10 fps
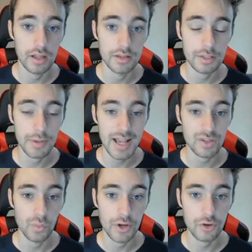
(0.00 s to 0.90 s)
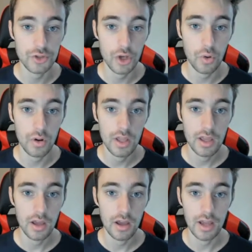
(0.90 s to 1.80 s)
this past week or so
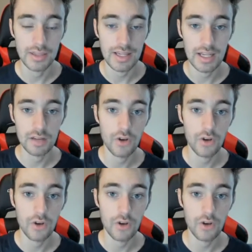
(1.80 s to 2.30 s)
at the end